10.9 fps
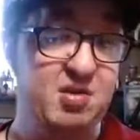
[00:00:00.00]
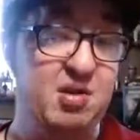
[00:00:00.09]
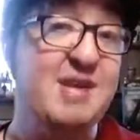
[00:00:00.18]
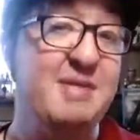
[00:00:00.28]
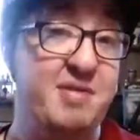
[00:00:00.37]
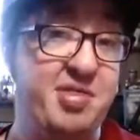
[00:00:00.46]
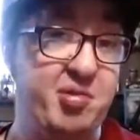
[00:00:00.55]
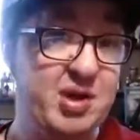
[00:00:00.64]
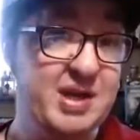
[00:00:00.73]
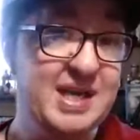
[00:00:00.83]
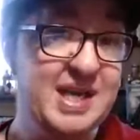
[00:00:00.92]
So if you have a
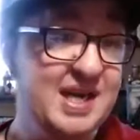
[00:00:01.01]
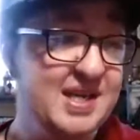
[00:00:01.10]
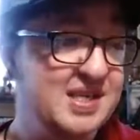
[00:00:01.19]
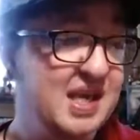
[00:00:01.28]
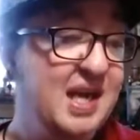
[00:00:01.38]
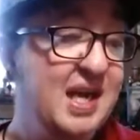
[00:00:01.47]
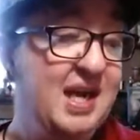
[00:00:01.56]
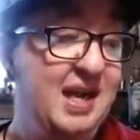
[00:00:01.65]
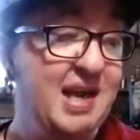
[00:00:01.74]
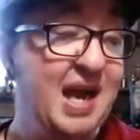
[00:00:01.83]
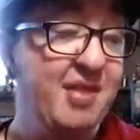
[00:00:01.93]
3DS
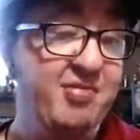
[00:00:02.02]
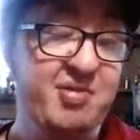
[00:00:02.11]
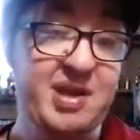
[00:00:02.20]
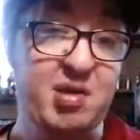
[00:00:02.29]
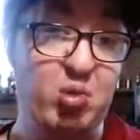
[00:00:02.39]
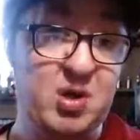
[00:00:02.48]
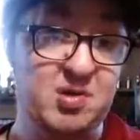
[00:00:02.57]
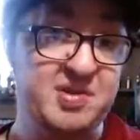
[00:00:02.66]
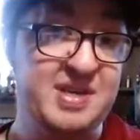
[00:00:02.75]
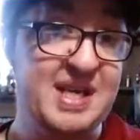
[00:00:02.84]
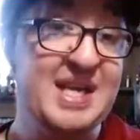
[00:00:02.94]
and not the original
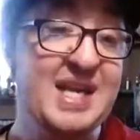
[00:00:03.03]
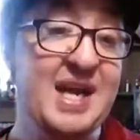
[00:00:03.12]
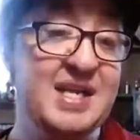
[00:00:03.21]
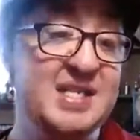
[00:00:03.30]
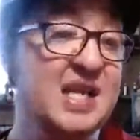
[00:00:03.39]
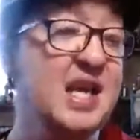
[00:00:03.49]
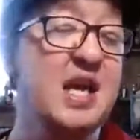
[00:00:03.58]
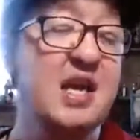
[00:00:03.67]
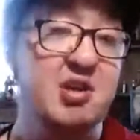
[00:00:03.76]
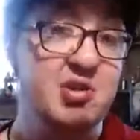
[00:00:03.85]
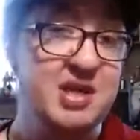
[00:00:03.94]
DS,
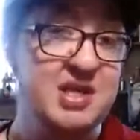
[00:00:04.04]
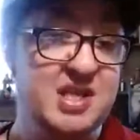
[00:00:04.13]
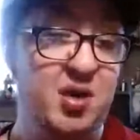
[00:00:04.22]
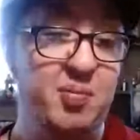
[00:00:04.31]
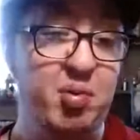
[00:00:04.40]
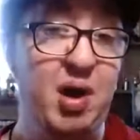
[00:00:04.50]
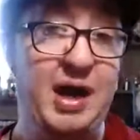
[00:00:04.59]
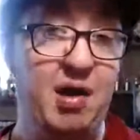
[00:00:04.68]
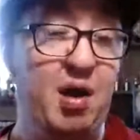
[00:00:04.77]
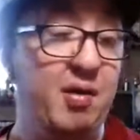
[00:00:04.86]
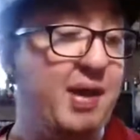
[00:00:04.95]
you can still play it
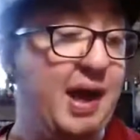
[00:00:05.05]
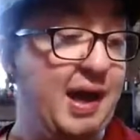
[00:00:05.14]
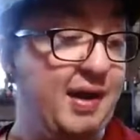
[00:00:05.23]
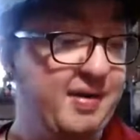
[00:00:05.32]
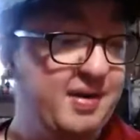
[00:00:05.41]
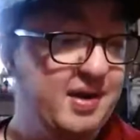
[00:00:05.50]
on that.